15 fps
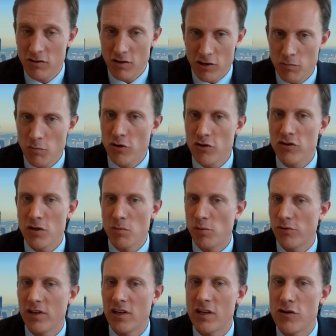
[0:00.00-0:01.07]
it's more simple
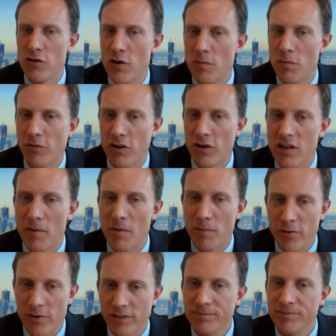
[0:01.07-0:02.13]
than in Europe, for
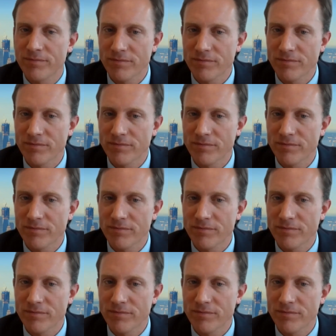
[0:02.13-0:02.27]
example.